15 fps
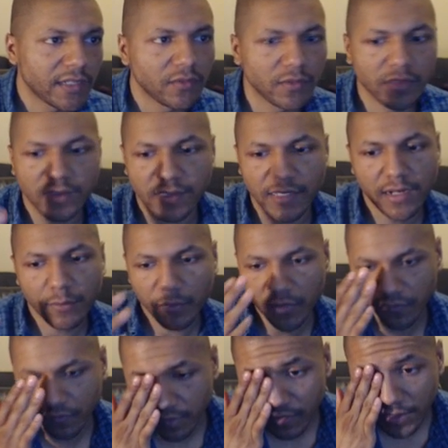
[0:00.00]
You can set up
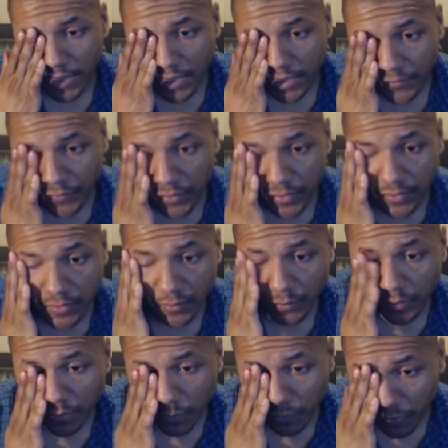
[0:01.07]
different slots for this to,
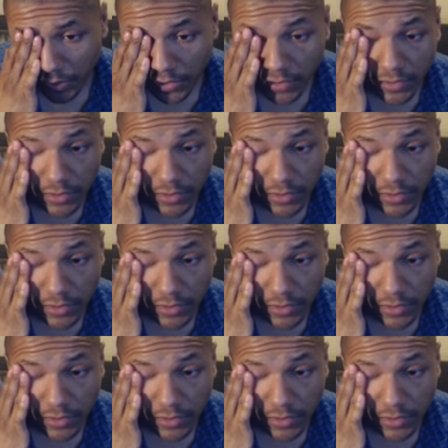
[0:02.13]
to work.